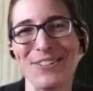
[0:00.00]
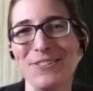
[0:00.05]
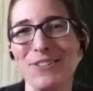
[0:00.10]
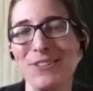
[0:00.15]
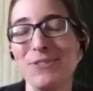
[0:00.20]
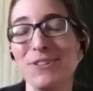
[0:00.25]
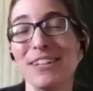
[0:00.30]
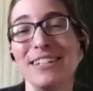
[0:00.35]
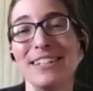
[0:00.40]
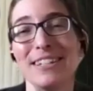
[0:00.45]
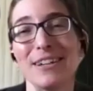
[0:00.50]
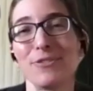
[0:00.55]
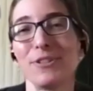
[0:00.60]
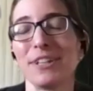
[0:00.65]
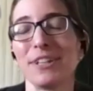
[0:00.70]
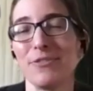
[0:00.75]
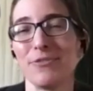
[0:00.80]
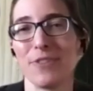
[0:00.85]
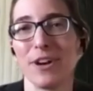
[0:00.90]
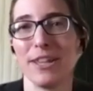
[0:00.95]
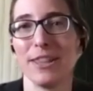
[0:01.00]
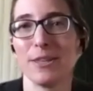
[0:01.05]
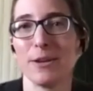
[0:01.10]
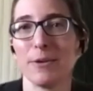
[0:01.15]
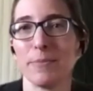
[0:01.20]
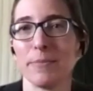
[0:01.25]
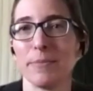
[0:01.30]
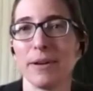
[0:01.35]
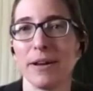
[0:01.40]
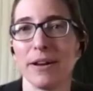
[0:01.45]
you can definitely find
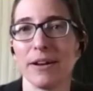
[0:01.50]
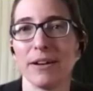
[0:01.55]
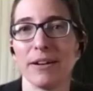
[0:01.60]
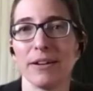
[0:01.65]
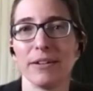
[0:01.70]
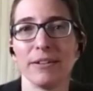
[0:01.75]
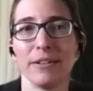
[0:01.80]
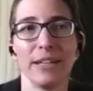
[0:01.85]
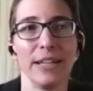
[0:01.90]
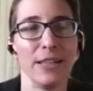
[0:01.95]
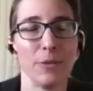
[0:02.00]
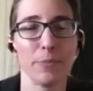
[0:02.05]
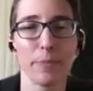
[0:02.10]
them uh, in